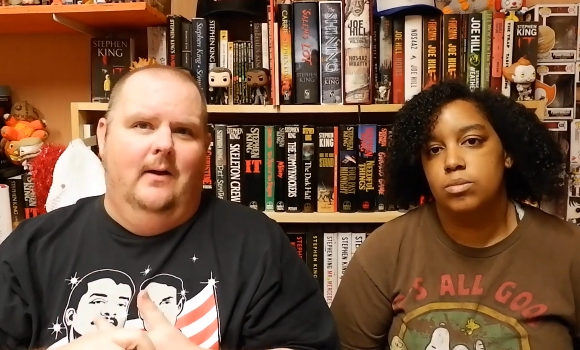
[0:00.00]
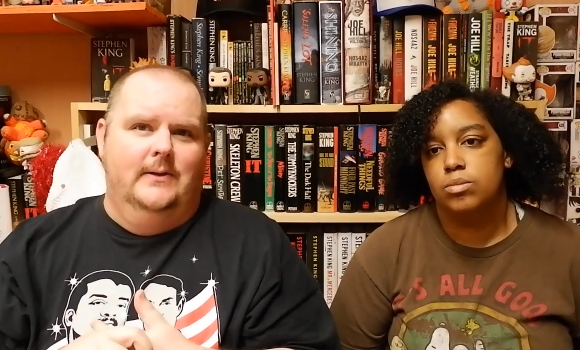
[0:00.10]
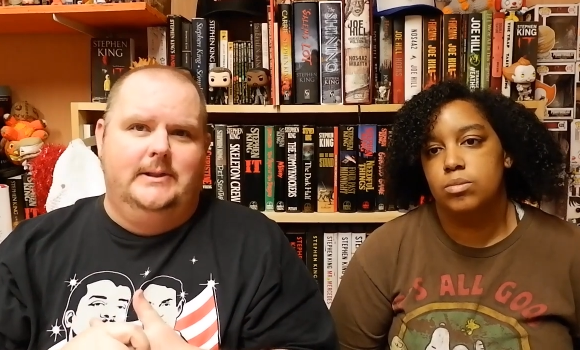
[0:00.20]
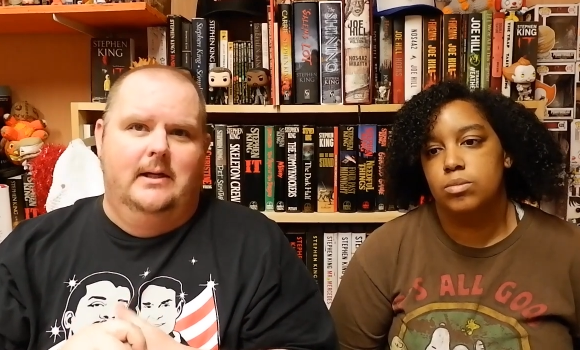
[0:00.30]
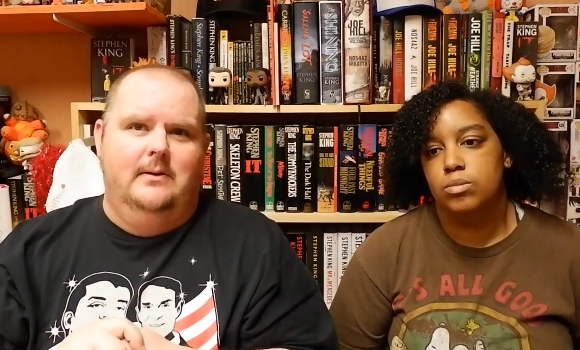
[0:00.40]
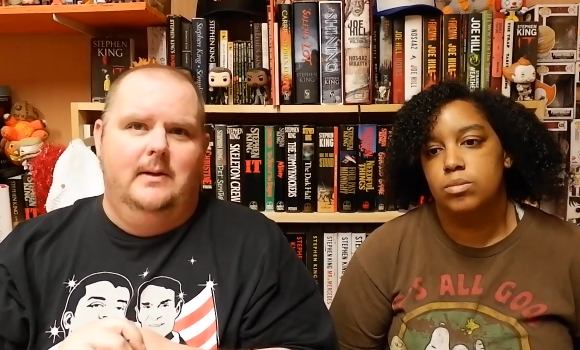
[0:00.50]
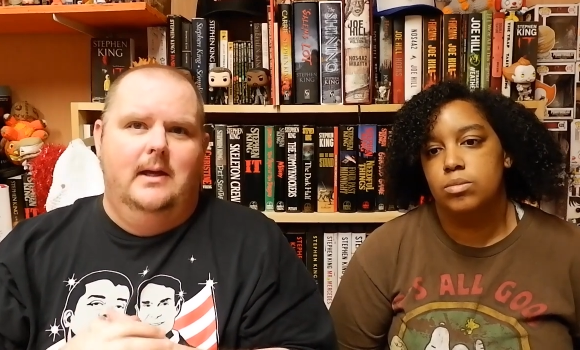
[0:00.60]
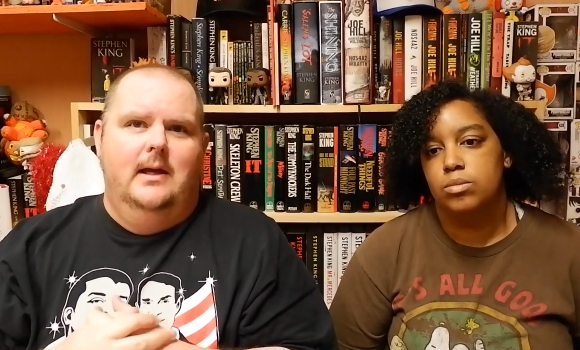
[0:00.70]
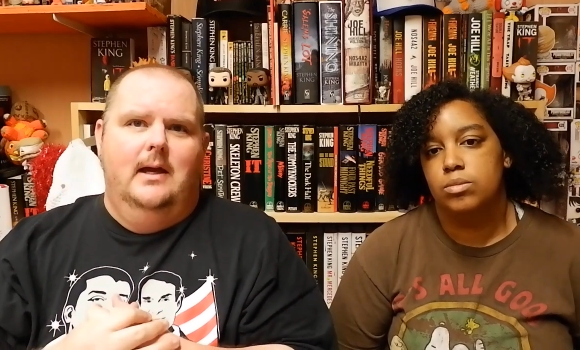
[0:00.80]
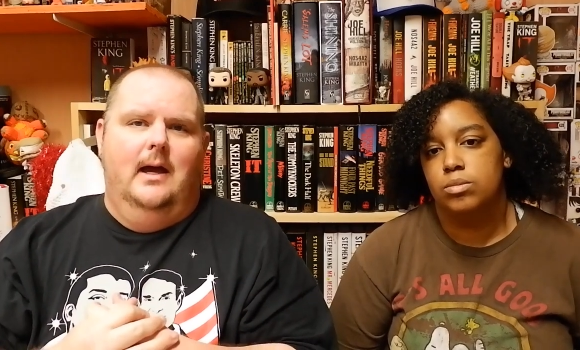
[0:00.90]
Speaker 1: also.
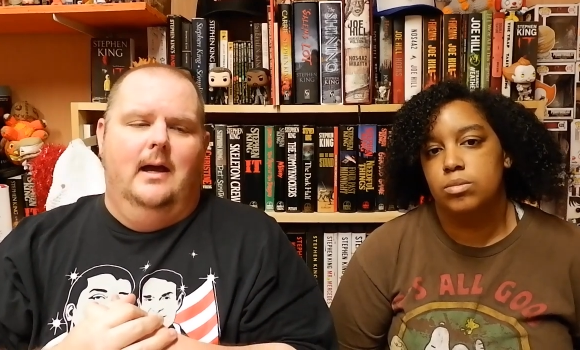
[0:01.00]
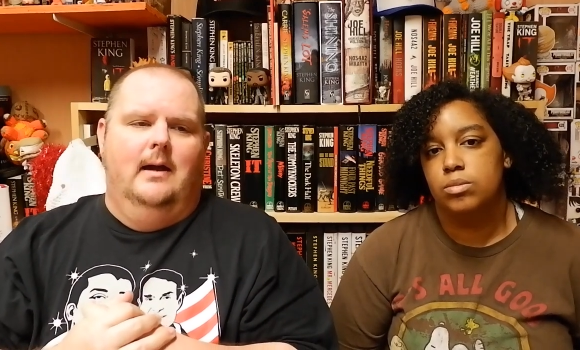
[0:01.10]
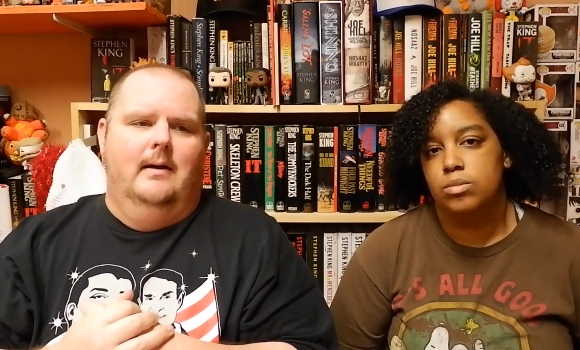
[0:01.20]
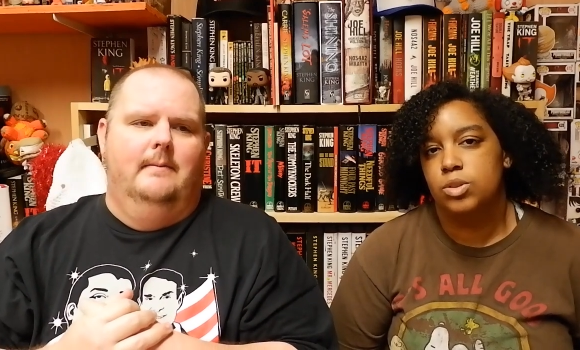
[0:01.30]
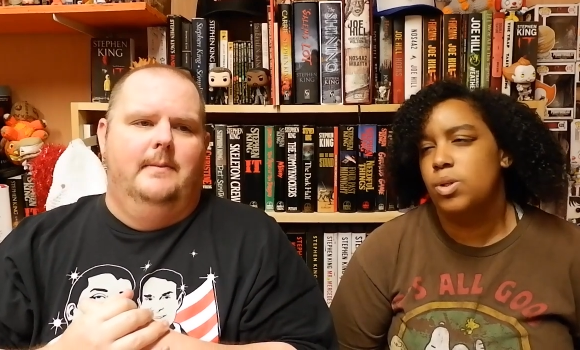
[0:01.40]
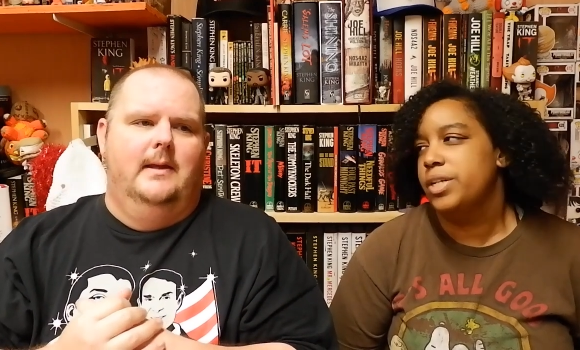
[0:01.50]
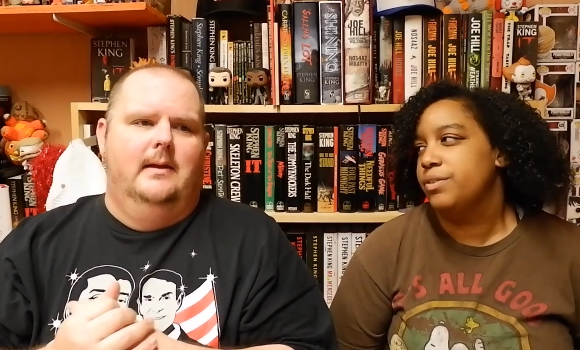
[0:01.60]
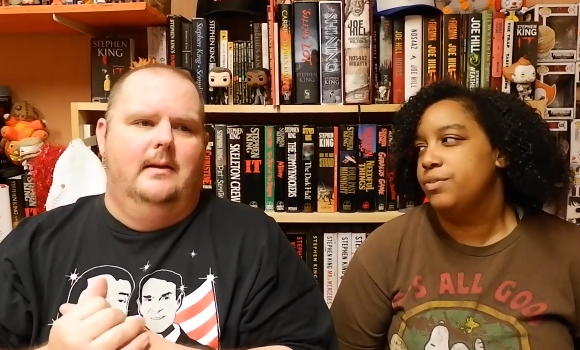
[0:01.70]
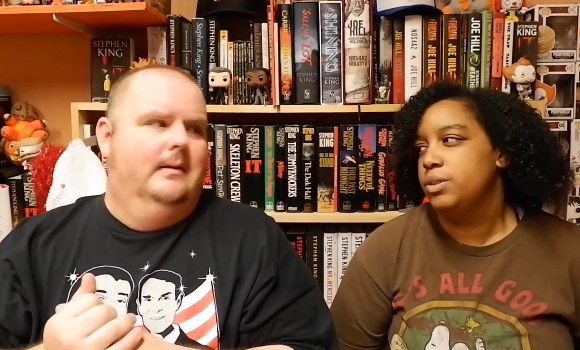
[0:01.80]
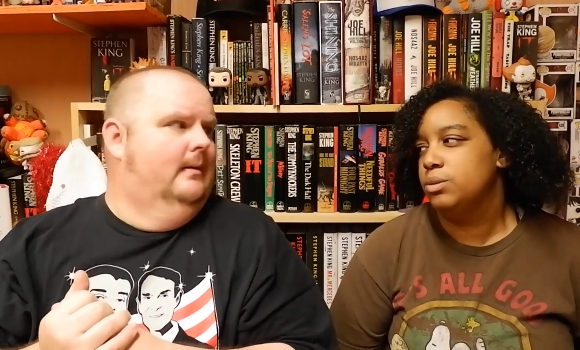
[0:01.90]
Um,
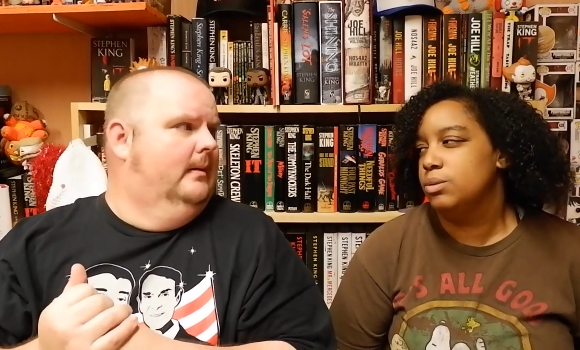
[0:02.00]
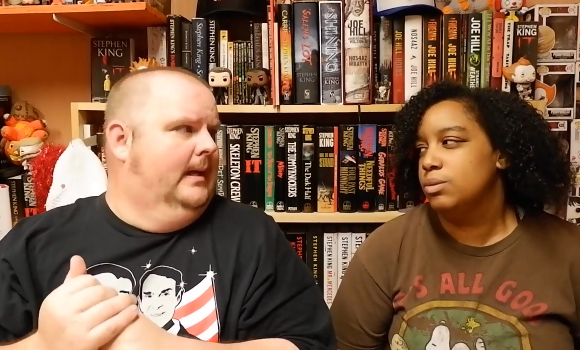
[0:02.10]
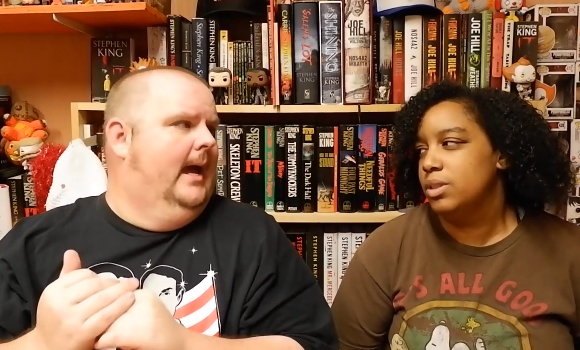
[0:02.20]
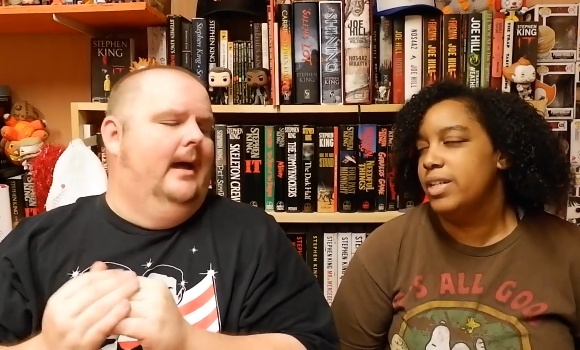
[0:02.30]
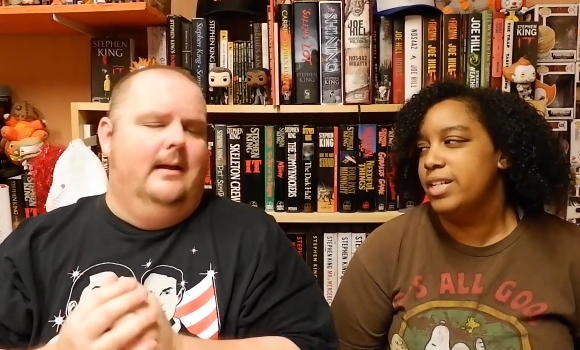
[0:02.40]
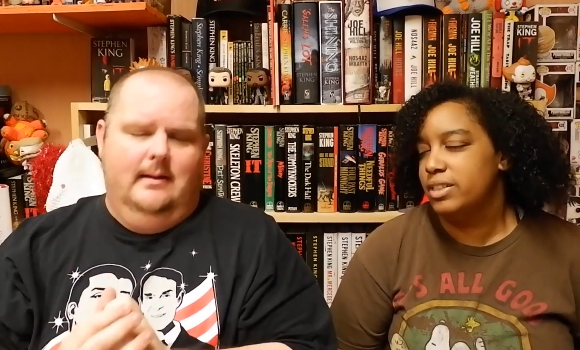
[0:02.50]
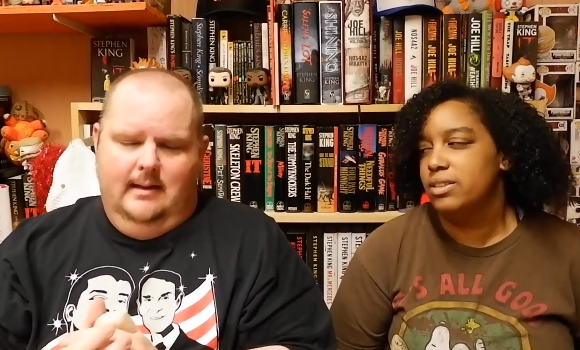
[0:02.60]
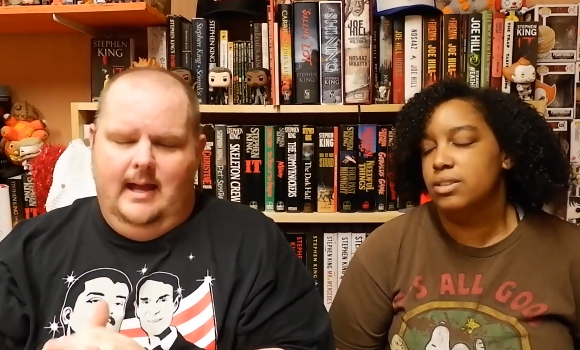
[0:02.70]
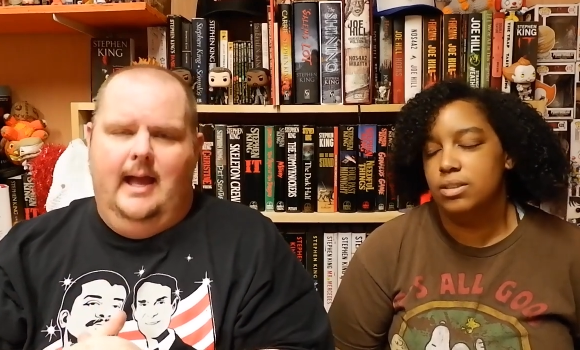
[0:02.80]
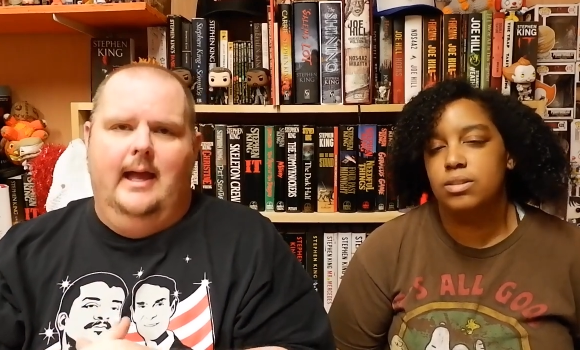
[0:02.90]
Quite
Speaker 2: a few. Yeah. yeah.
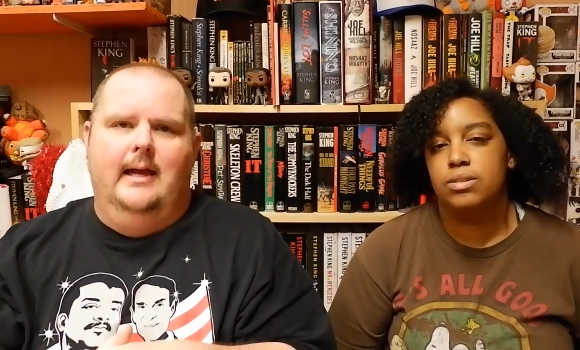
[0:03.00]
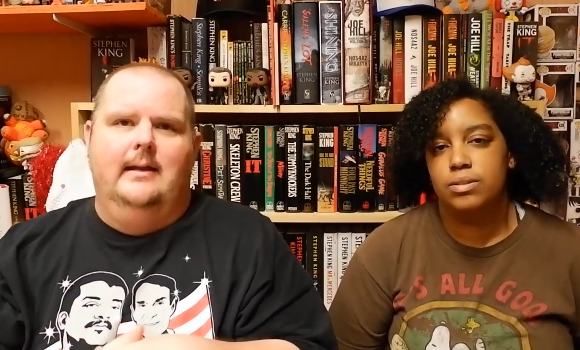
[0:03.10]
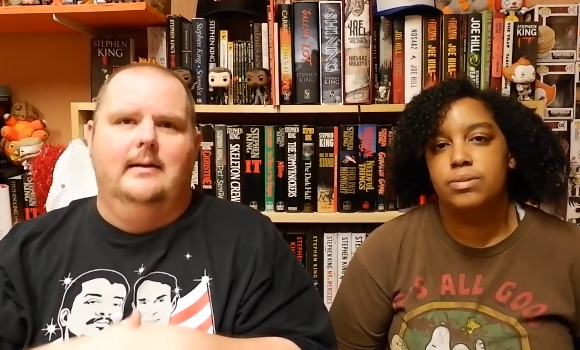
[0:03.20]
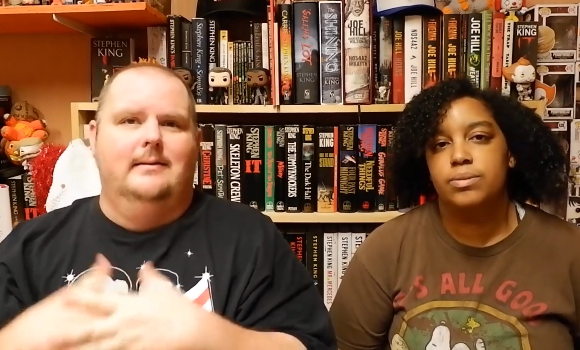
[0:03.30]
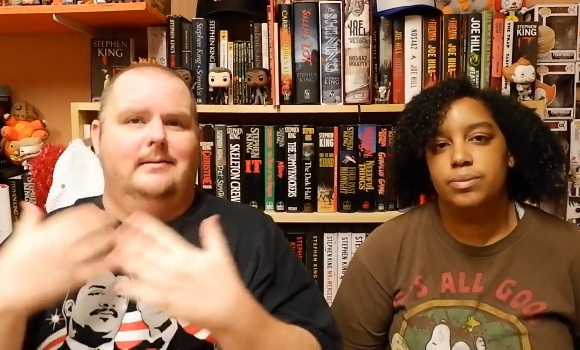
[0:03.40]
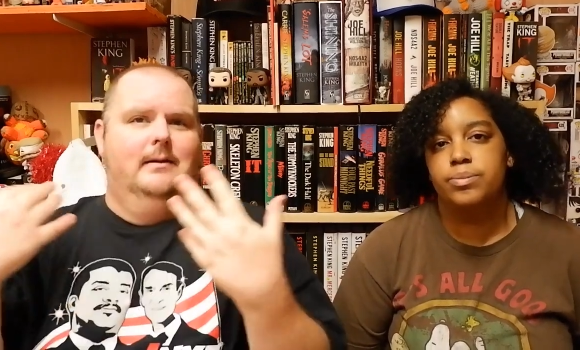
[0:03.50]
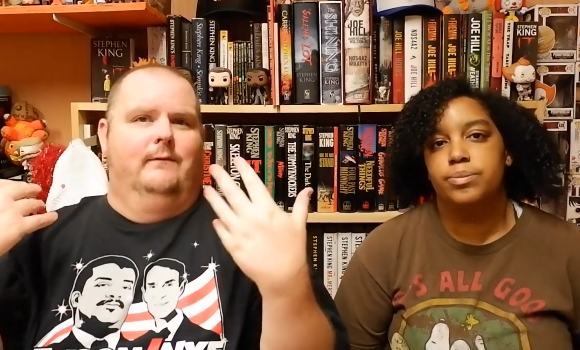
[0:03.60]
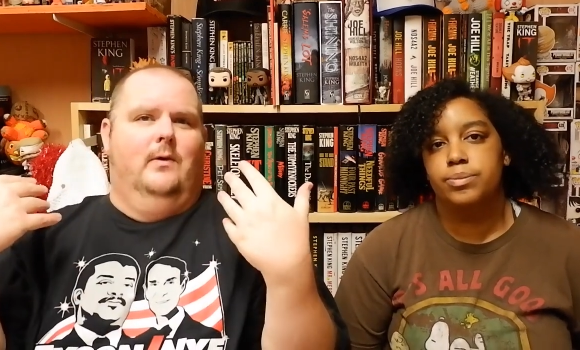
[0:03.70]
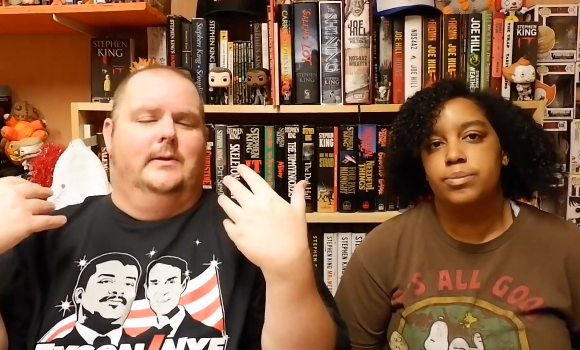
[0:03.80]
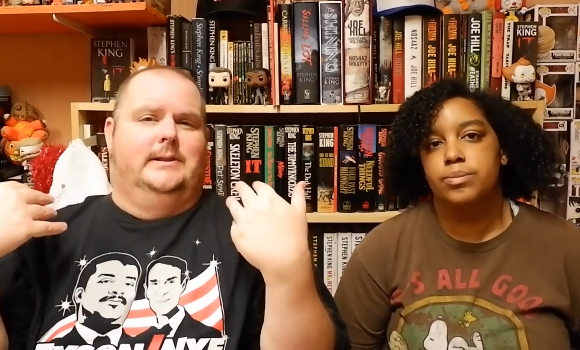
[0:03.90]
Speaker 1: And
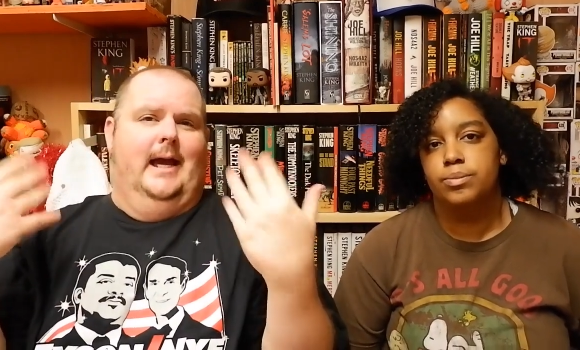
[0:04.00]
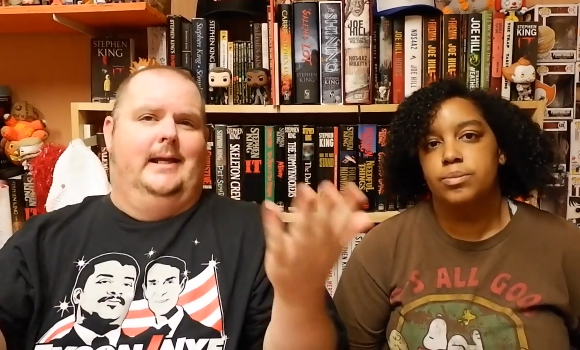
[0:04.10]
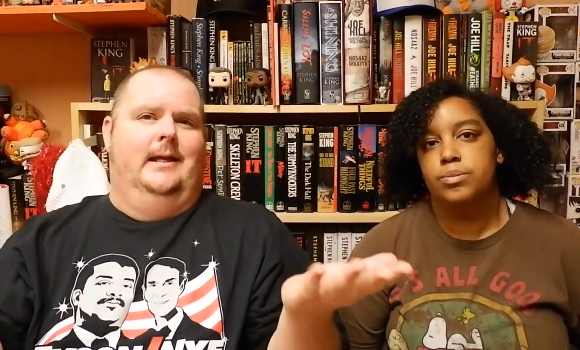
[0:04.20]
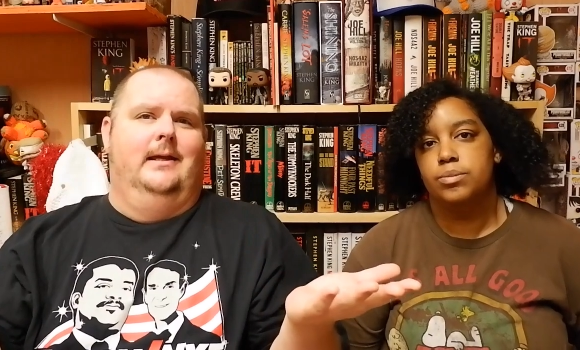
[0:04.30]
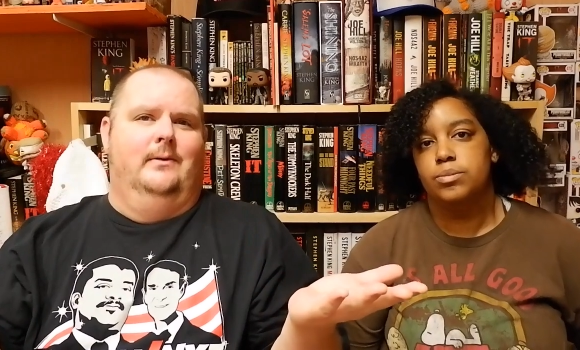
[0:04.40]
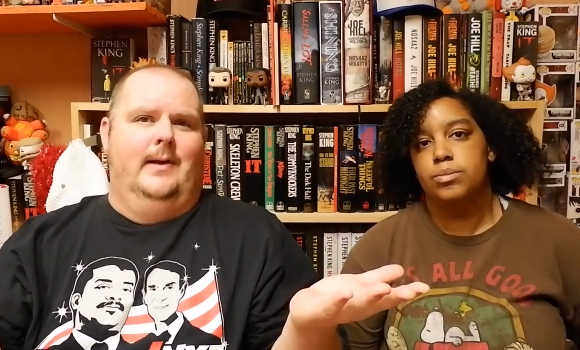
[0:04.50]
of course, how do you get